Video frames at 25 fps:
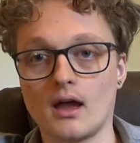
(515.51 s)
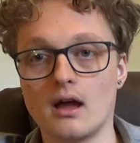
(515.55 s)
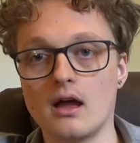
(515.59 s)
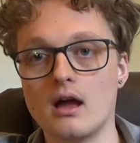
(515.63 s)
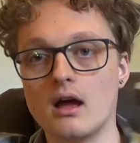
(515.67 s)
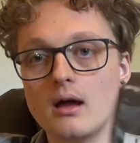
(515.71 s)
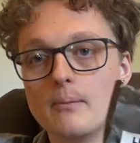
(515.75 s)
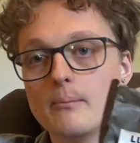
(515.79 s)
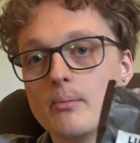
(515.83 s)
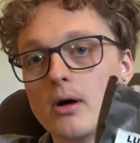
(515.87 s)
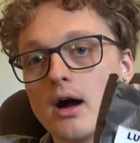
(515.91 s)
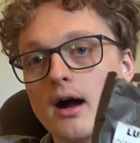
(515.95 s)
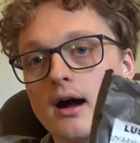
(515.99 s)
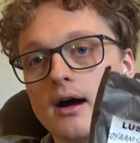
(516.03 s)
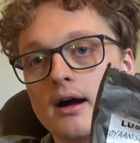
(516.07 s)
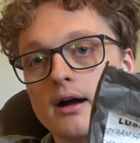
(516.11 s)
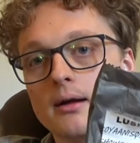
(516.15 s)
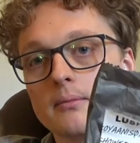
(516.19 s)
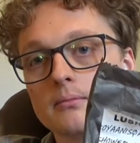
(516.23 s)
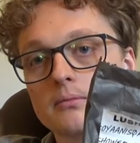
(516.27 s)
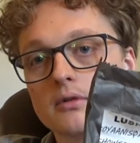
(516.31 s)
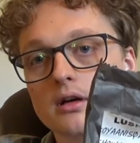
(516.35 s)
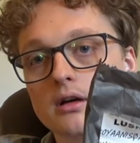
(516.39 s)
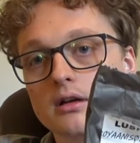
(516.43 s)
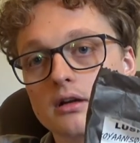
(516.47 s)
But
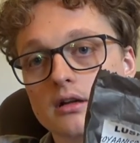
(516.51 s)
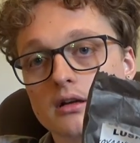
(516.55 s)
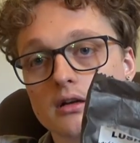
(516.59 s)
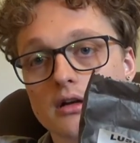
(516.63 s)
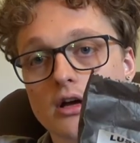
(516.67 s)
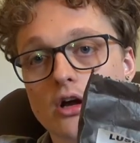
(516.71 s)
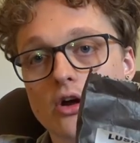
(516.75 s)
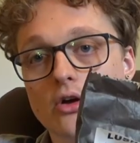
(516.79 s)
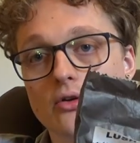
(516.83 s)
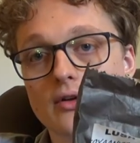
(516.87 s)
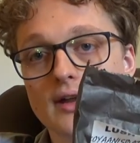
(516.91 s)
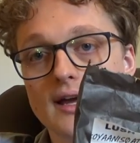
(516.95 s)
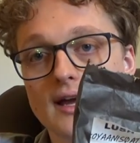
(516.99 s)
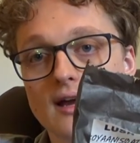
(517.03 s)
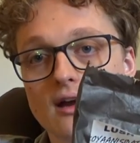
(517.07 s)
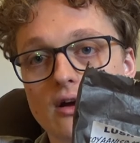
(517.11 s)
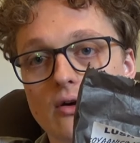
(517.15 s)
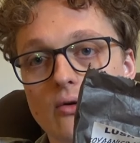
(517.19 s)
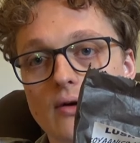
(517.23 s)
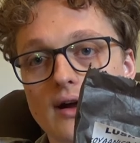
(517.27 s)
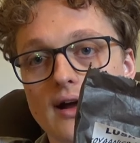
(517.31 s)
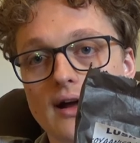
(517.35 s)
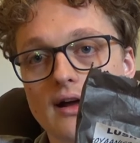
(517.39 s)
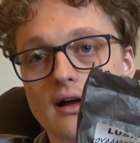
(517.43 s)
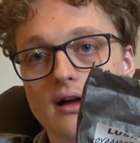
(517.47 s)
I'm gonna go
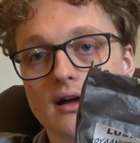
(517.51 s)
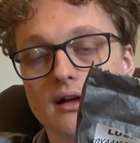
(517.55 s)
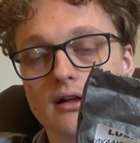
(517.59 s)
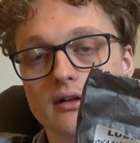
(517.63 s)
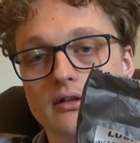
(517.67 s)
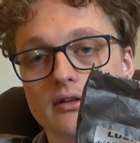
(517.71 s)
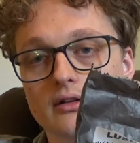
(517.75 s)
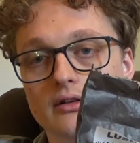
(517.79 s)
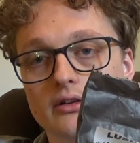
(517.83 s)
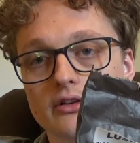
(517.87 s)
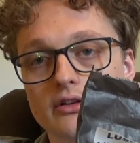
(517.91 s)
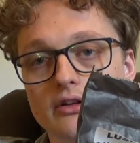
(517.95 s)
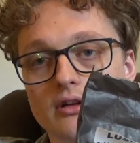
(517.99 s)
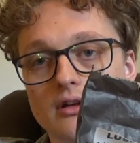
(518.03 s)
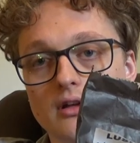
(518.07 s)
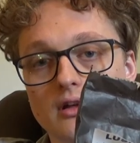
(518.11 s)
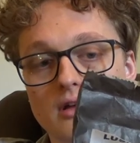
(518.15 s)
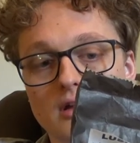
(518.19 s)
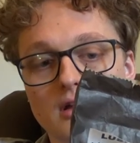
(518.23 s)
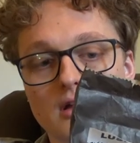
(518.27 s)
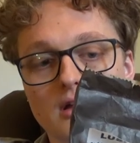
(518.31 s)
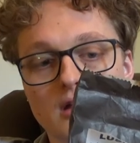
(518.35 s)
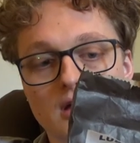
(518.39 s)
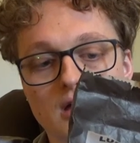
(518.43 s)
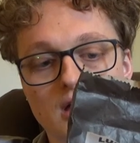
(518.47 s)
now and
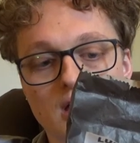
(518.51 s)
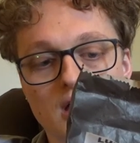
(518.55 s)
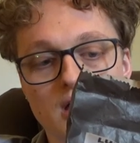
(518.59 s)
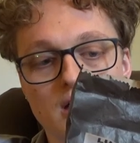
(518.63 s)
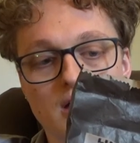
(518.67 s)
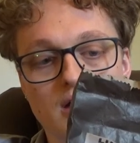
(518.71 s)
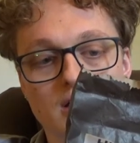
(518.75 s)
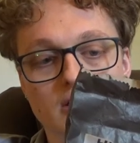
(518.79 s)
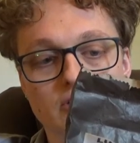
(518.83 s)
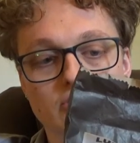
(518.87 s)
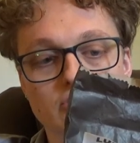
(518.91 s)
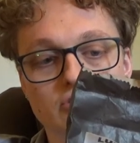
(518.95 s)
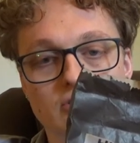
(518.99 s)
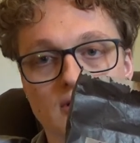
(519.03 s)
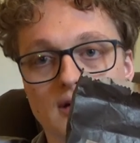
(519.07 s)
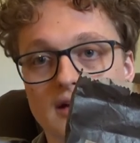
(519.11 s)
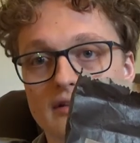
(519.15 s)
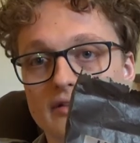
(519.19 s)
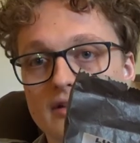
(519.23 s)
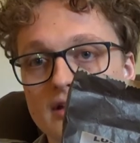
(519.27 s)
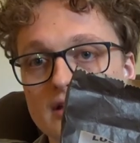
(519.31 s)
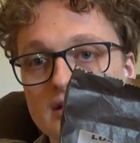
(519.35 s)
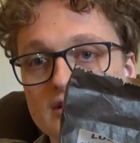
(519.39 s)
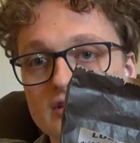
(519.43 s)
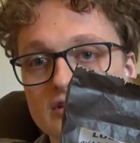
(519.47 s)
try
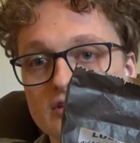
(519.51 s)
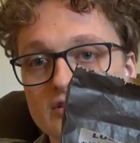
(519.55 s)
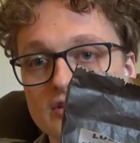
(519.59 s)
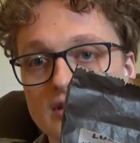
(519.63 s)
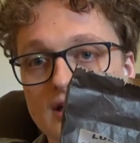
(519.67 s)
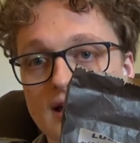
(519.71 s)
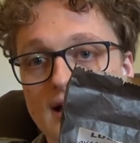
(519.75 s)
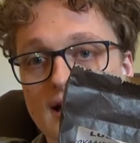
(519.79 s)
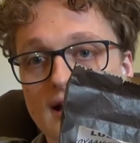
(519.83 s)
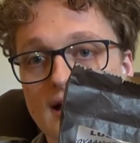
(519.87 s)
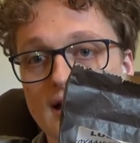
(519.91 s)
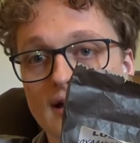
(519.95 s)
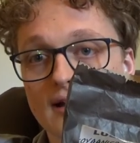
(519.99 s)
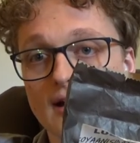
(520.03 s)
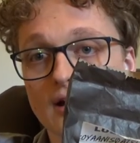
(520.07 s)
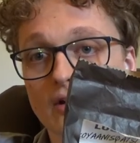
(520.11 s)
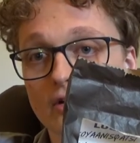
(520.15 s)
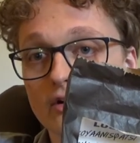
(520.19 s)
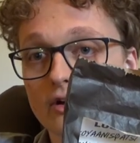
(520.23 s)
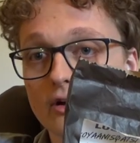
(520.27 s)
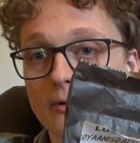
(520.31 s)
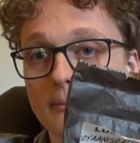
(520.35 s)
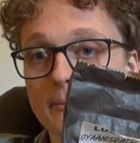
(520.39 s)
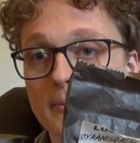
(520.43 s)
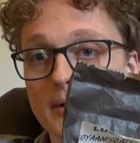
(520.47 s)
this, and I'll
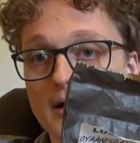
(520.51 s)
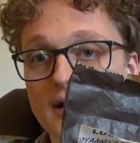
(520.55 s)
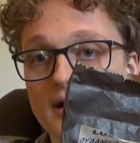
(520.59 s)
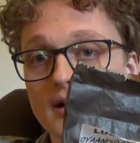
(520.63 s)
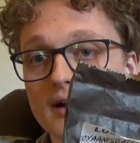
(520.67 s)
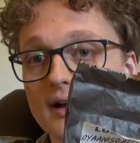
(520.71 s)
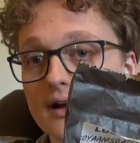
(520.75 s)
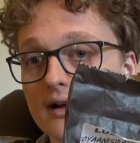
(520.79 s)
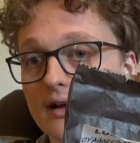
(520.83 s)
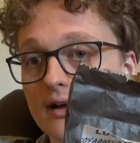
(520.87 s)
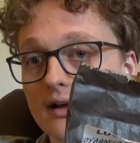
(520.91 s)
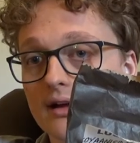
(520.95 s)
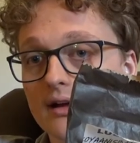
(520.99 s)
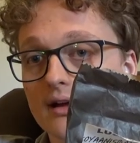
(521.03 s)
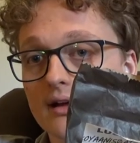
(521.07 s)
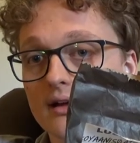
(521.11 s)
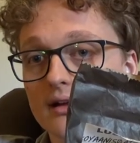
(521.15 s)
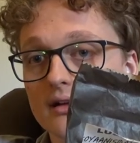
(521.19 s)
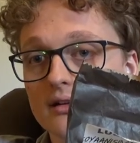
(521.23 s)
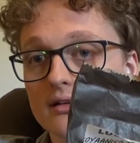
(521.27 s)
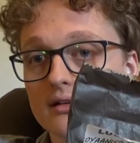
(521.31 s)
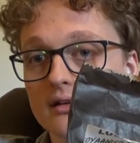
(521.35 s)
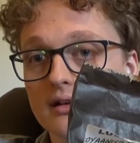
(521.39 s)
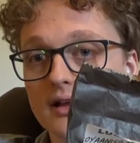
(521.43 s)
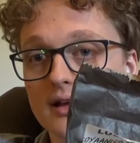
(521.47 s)
come back
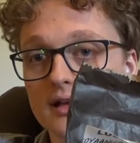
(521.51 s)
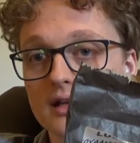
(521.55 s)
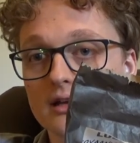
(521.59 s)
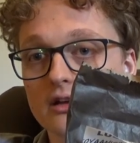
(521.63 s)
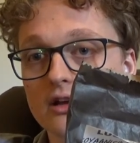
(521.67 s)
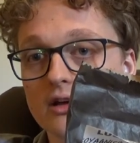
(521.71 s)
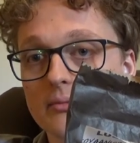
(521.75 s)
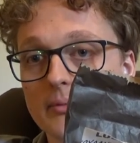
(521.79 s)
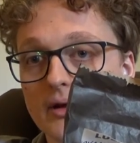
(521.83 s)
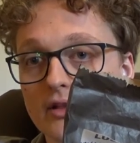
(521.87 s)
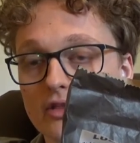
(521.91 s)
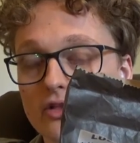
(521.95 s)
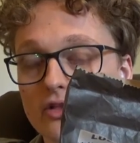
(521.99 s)
and let you know my